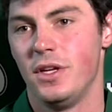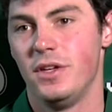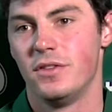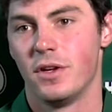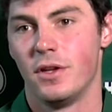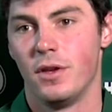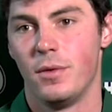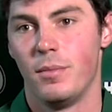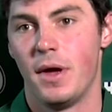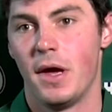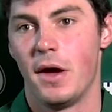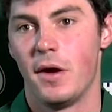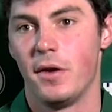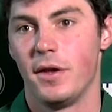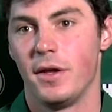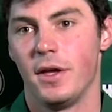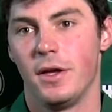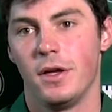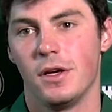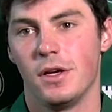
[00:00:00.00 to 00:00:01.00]
he's on the mound.
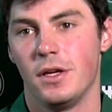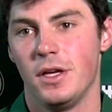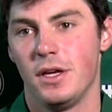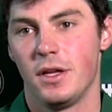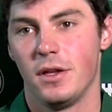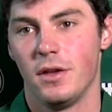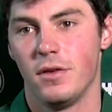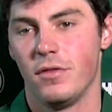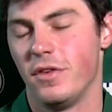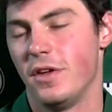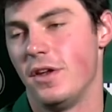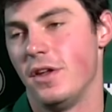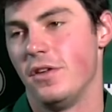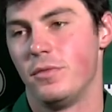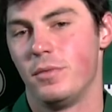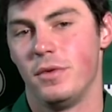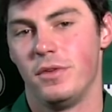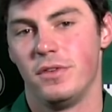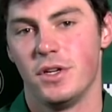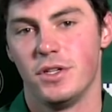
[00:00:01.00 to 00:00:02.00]
Yeah, he can defend his
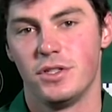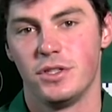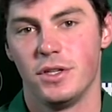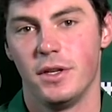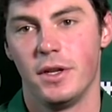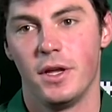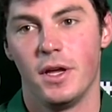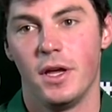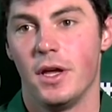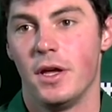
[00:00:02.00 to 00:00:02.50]
position.